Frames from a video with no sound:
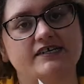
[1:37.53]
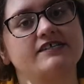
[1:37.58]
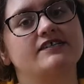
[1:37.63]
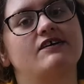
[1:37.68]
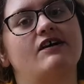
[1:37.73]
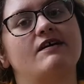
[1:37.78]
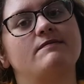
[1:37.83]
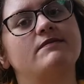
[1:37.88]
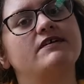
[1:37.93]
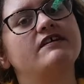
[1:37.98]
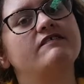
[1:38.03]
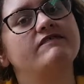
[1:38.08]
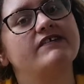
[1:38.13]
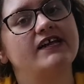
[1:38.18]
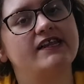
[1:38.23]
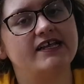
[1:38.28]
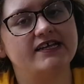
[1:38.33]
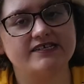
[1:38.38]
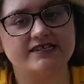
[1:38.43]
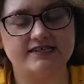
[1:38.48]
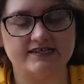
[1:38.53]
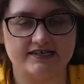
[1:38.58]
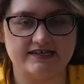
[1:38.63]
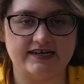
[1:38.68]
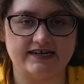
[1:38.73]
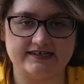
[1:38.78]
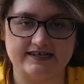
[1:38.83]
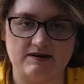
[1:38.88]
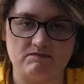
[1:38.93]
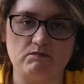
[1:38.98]
So I'm going to read this as an
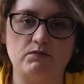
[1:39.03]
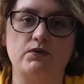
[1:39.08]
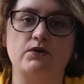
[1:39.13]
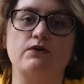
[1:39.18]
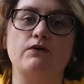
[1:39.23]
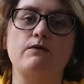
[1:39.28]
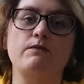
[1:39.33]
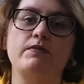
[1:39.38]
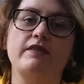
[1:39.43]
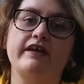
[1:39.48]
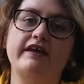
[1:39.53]
example.